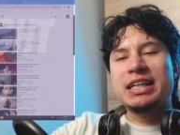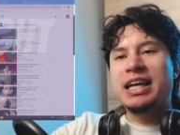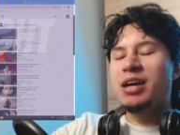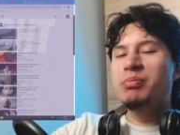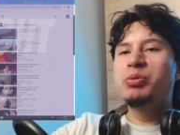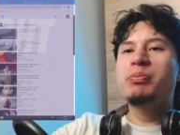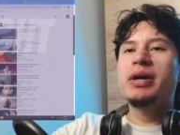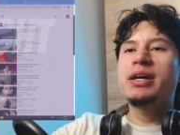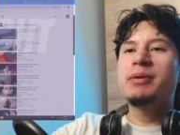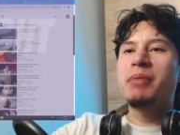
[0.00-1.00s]
can't put
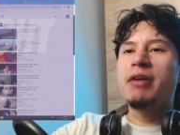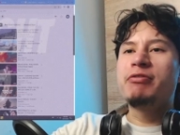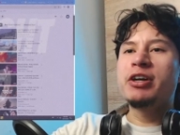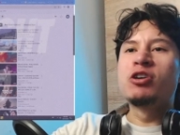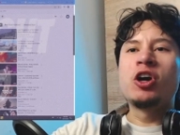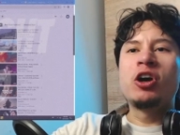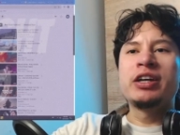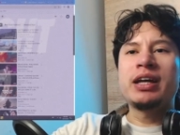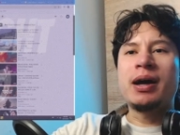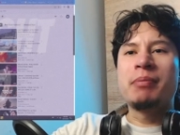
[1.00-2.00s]
my my finger on
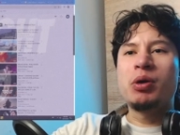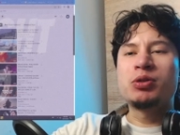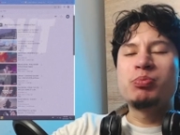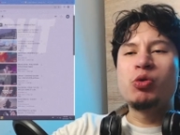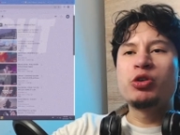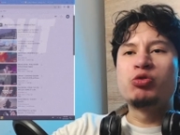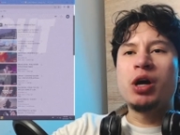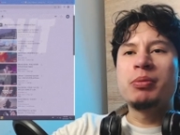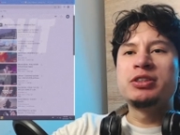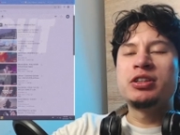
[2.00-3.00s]
it about Porter
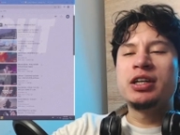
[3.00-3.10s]
Robinson.